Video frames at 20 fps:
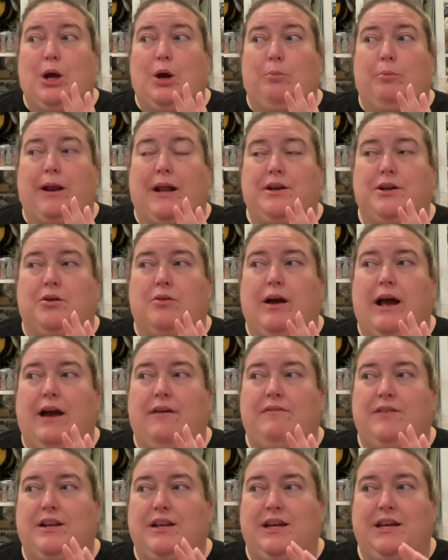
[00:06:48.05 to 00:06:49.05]
but I don't
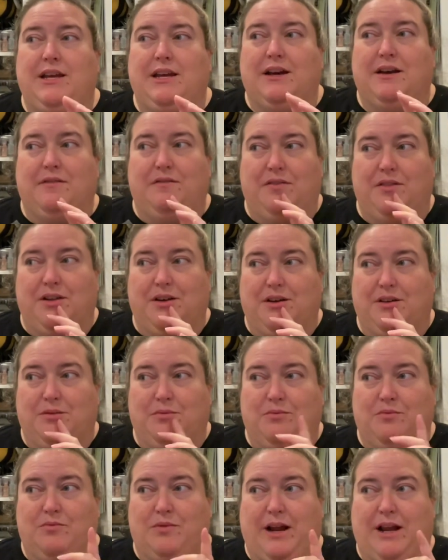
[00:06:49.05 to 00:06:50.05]
have any of the
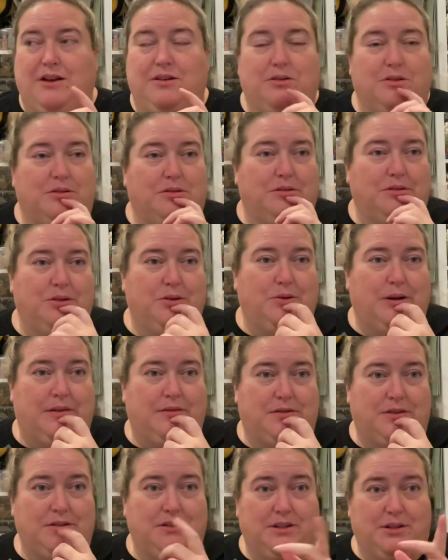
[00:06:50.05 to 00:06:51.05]
Randall,
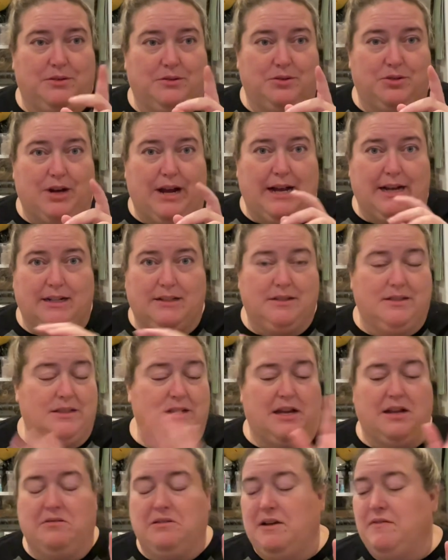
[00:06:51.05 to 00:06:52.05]
whoever, the little dragons.
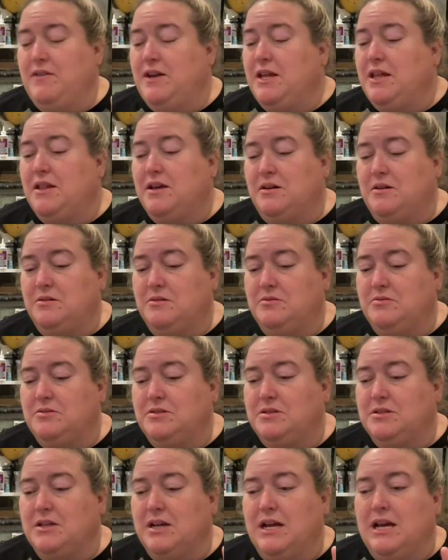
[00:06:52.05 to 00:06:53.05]
I don't have any of those.